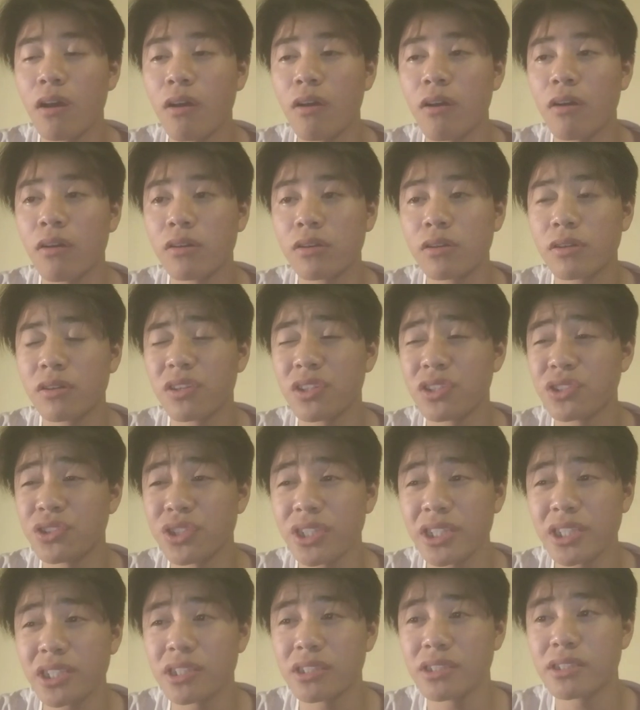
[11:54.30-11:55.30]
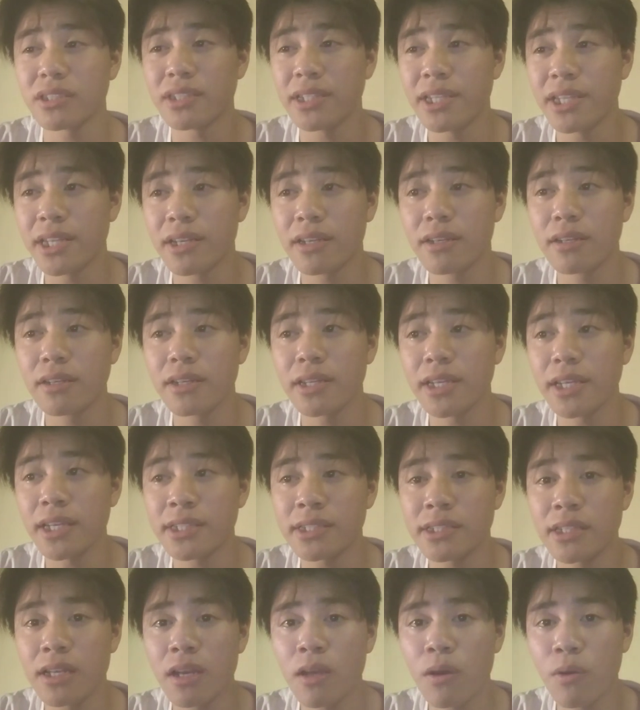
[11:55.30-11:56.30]
or contracted near
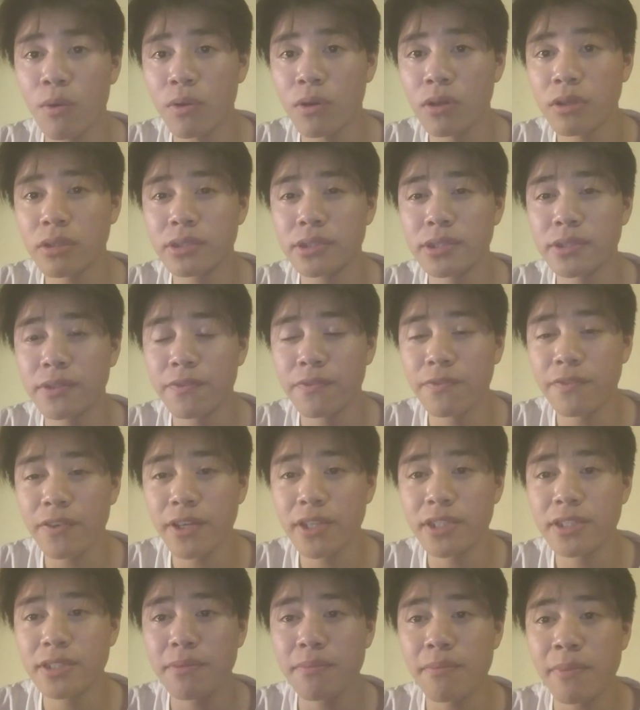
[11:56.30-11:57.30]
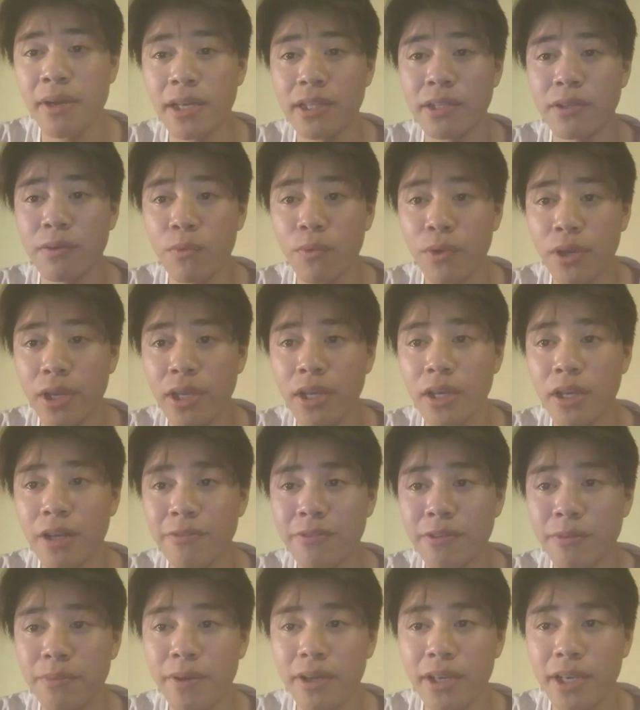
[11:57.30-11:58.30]
its lower surface by the weight
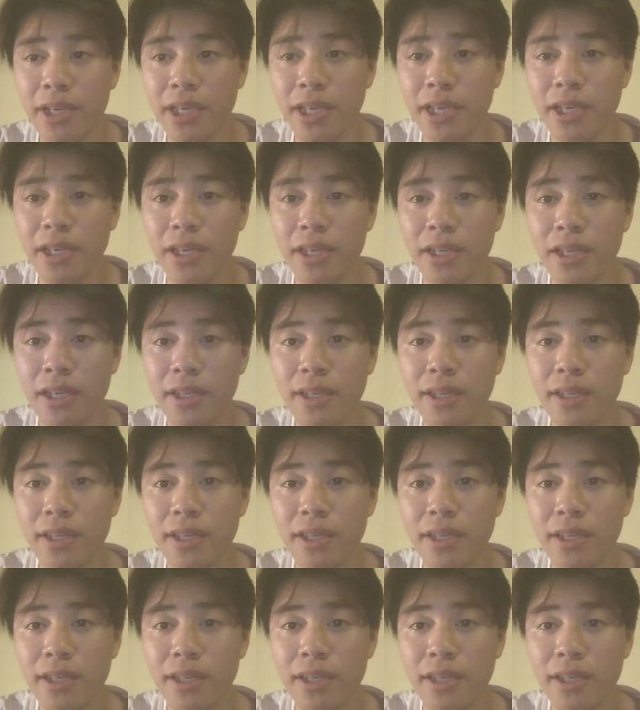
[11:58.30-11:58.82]
of the monkey.